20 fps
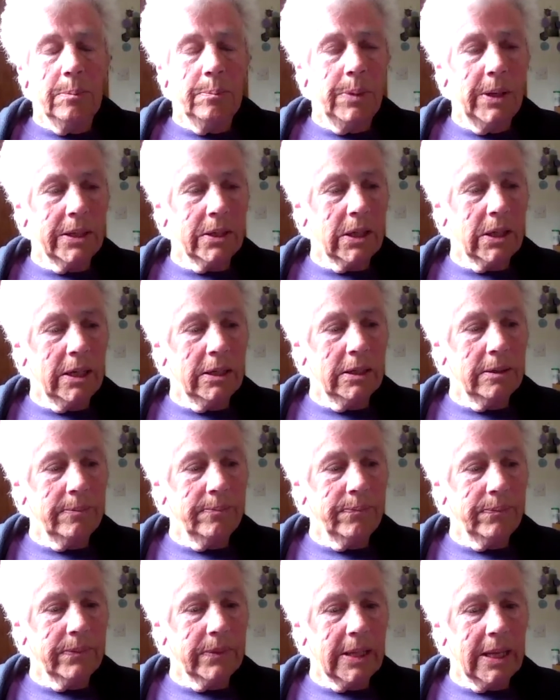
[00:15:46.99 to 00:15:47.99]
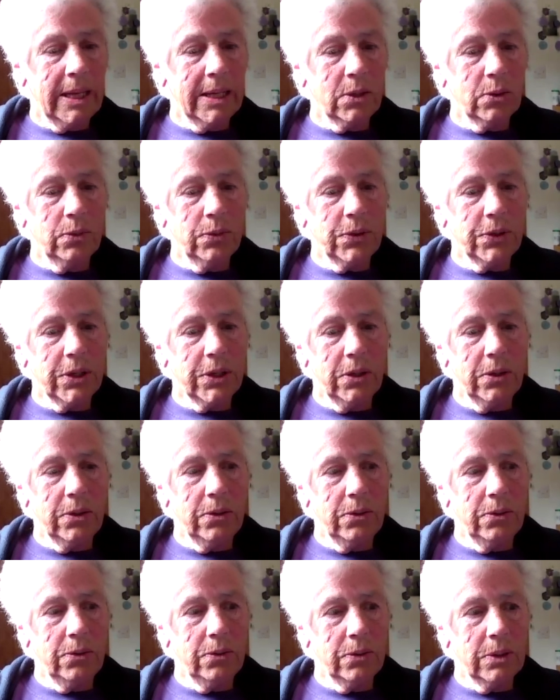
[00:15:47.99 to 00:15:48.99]
but and
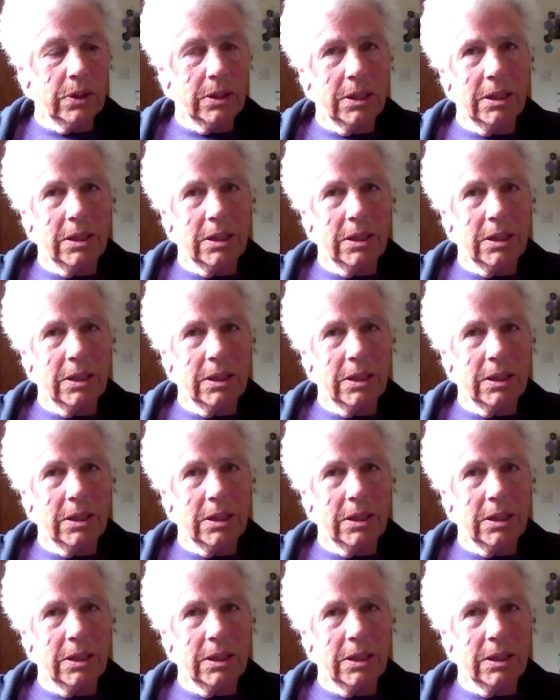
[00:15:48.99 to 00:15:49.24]
also